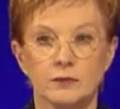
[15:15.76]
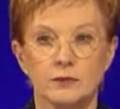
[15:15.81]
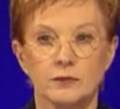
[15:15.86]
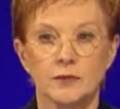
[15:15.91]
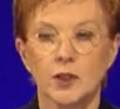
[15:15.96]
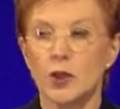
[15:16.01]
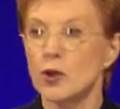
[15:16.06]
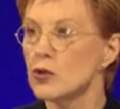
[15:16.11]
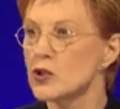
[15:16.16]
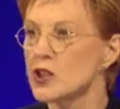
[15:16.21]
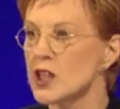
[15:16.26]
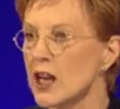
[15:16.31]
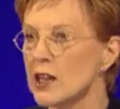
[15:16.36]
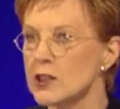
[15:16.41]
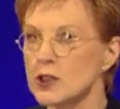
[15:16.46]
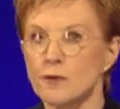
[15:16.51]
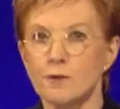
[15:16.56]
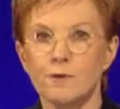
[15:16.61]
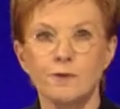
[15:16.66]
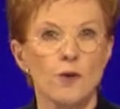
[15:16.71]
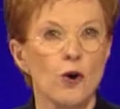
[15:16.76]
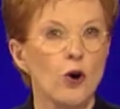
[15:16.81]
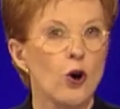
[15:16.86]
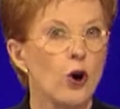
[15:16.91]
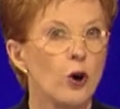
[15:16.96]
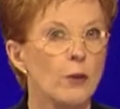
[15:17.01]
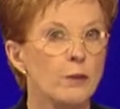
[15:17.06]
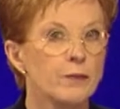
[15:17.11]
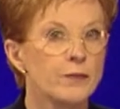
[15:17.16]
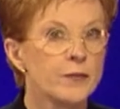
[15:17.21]
Who's out of
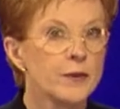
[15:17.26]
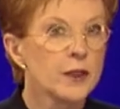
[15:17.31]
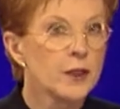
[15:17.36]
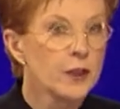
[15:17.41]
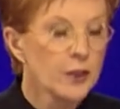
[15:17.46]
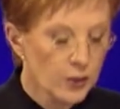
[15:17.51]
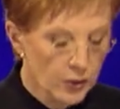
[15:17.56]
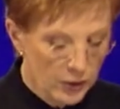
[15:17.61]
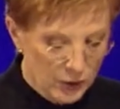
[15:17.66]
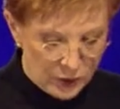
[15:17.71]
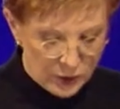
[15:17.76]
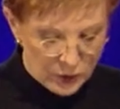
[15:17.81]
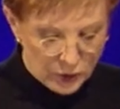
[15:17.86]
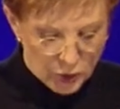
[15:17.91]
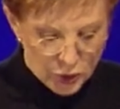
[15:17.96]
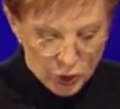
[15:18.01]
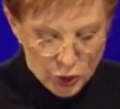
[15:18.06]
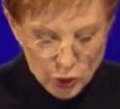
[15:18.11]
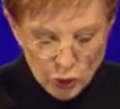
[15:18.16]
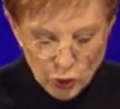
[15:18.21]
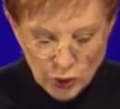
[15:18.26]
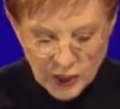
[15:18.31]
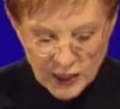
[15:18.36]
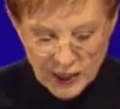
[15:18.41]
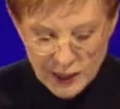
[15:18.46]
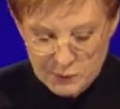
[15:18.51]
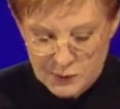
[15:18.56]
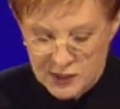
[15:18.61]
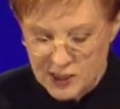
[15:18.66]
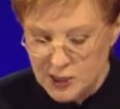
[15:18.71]
form? Who
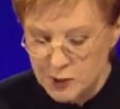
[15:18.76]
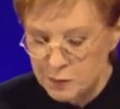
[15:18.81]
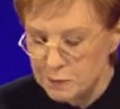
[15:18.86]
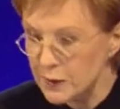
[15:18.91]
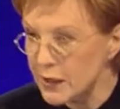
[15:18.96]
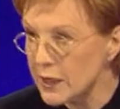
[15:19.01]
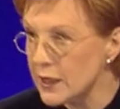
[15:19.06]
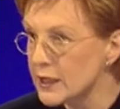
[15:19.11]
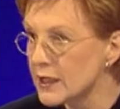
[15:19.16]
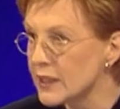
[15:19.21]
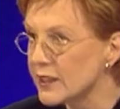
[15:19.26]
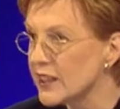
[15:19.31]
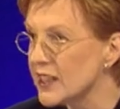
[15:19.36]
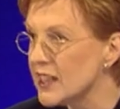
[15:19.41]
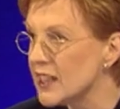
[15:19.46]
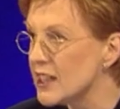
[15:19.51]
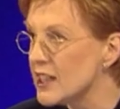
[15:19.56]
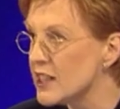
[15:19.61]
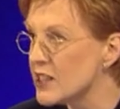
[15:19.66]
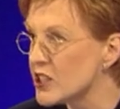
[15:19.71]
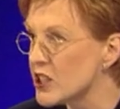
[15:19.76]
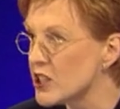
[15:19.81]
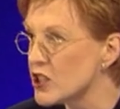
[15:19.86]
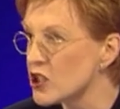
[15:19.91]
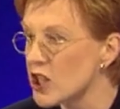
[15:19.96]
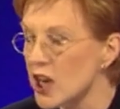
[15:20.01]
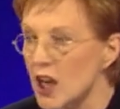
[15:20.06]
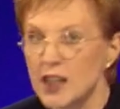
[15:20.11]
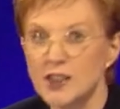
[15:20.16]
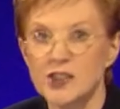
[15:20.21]
keeps spurning the easy
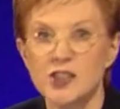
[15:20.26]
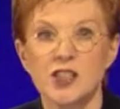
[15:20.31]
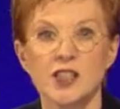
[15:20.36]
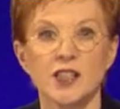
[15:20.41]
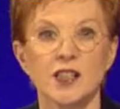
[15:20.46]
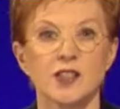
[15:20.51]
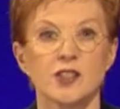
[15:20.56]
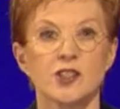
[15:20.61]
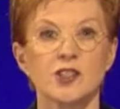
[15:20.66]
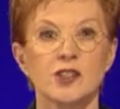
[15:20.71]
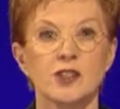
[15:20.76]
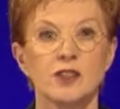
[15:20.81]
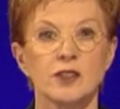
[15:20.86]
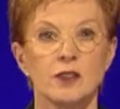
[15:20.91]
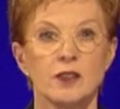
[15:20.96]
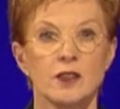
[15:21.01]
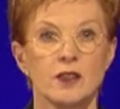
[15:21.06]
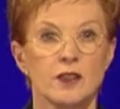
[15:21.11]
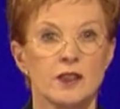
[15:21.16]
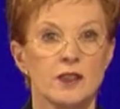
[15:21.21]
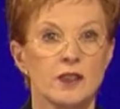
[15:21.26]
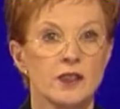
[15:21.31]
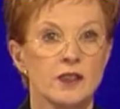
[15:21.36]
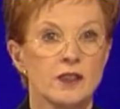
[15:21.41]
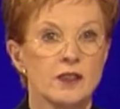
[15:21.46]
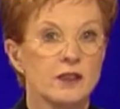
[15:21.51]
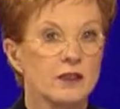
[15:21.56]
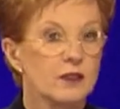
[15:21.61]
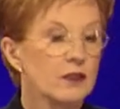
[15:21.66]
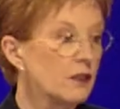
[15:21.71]
chances?
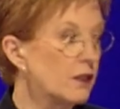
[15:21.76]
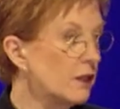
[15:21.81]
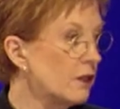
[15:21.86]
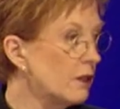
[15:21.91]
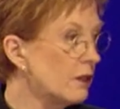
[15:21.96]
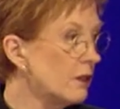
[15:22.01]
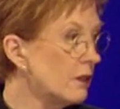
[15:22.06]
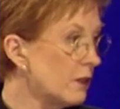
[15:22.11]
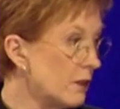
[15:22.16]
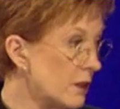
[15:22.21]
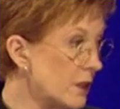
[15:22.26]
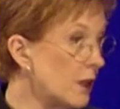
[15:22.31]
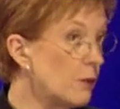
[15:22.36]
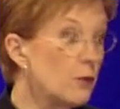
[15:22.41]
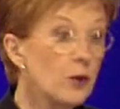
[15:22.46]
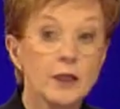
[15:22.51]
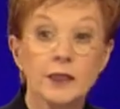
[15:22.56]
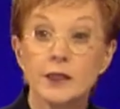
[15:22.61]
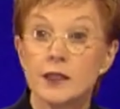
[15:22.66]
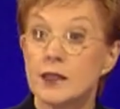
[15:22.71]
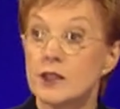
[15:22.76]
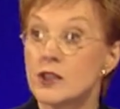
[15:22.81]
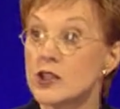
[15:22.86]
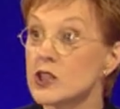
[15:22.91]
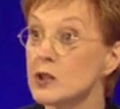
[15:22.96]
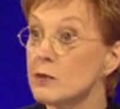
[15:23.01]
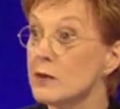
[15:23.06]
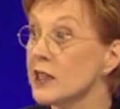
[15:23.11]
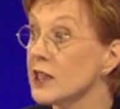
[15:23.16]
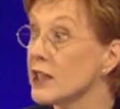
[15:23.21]
Someone needs
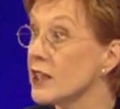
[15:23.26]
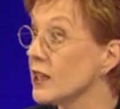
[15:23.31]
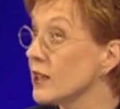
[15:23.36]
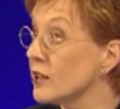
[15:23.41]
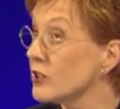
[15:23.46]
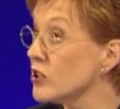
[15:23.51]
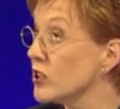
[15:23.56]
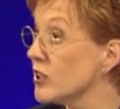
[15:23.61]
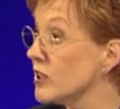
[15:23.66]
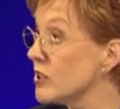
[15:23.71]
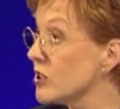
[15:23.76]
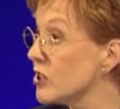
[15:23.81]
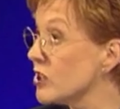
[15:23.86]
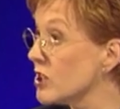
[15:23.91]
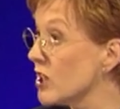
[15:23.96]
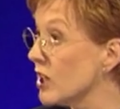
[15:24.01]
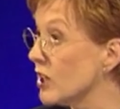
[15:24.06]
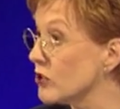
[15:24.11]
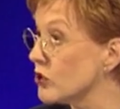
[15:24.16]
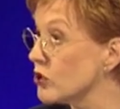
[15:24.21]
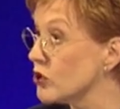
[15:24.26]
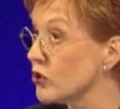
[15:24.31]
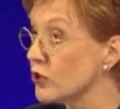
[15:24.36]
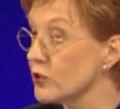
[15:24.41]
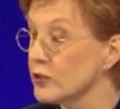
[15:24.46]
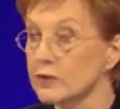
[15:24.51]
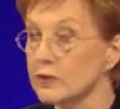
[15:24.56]
to be kicked into touch.